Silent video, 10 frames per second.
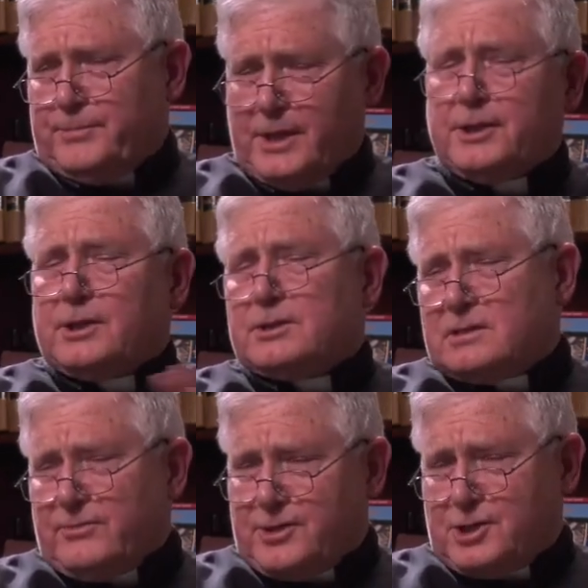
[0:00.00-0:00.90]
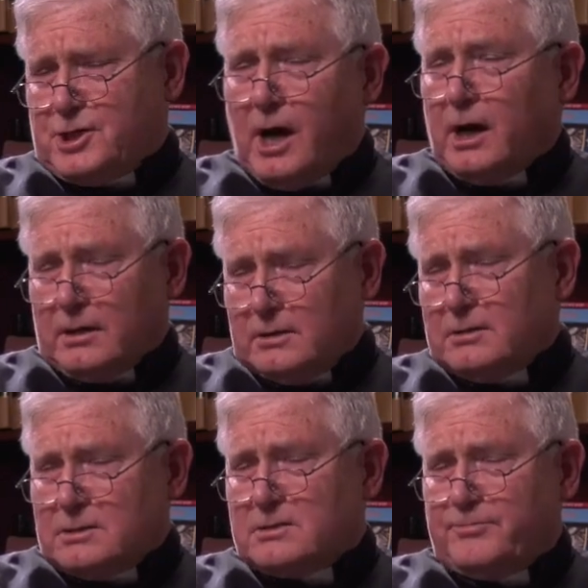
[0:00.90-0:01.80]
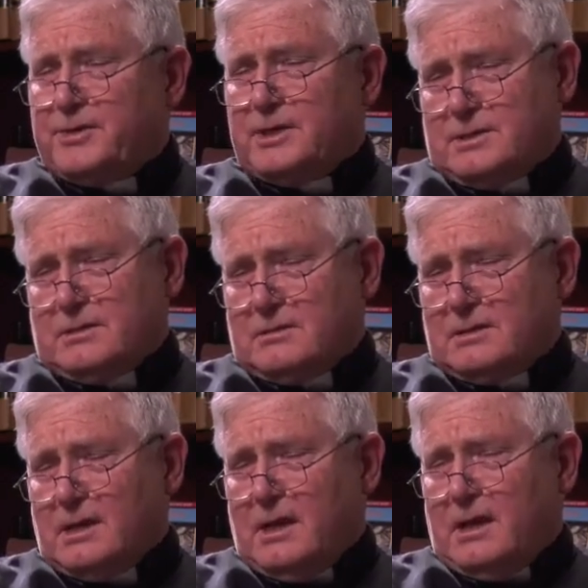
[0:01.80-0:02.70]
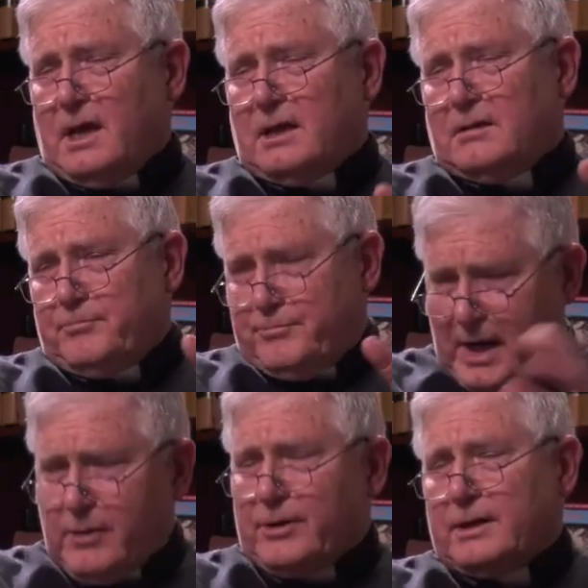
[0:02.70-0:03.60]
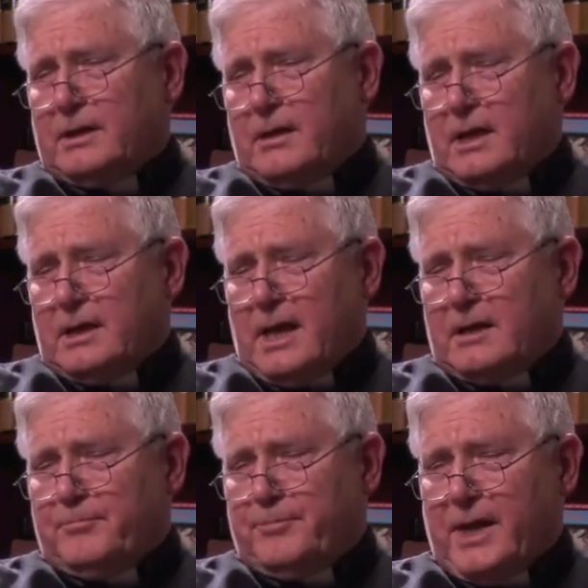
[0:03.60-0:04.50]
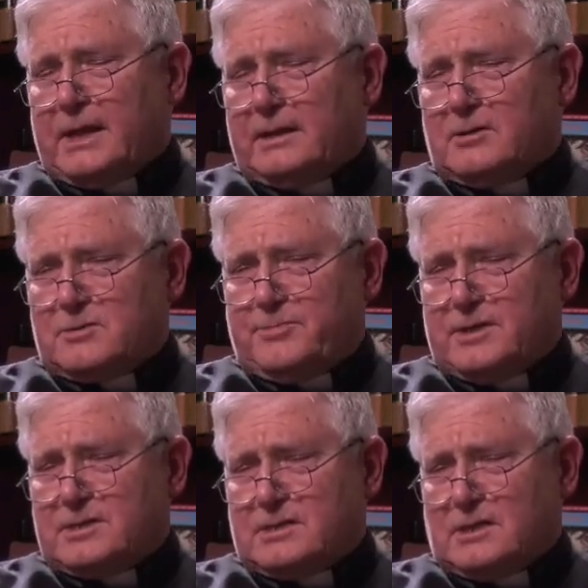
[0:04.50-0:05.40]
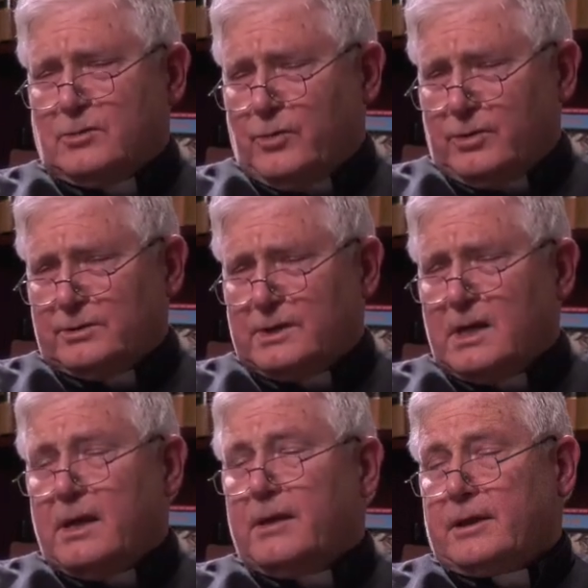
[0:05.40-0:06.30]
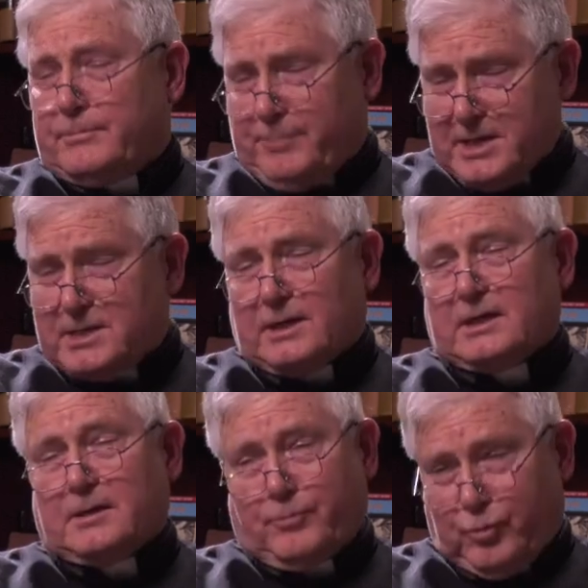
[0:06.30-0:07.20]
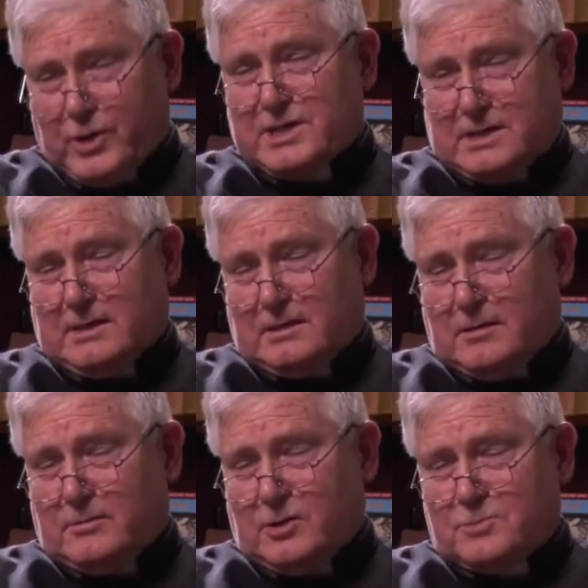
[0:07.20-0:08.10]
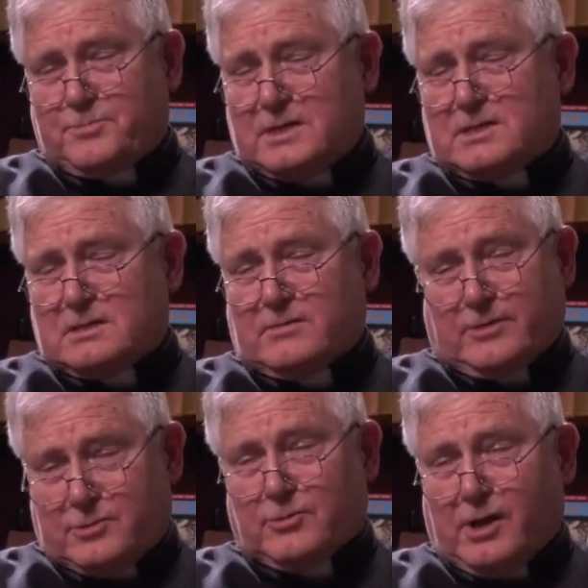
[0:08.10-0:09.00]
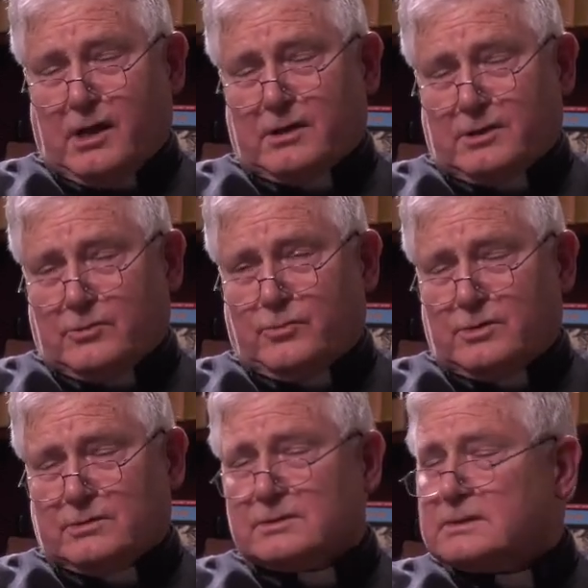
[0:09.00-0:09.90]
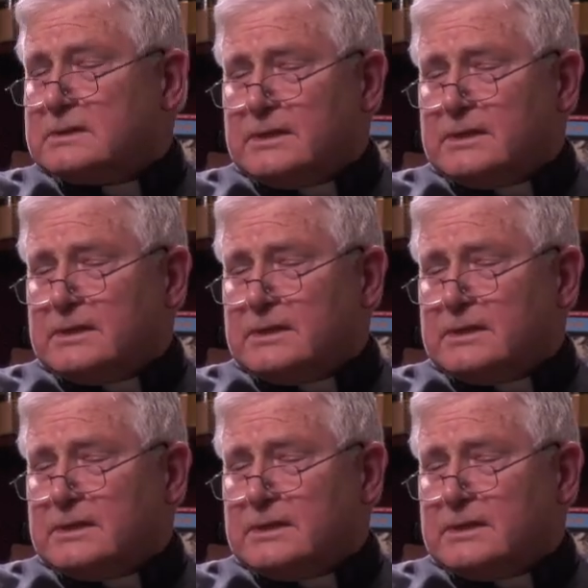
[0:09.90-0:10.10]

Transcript: billions of shards, of pieces, and embedding those pieces in the world, basically imprisoning those pieces of the true God in the world,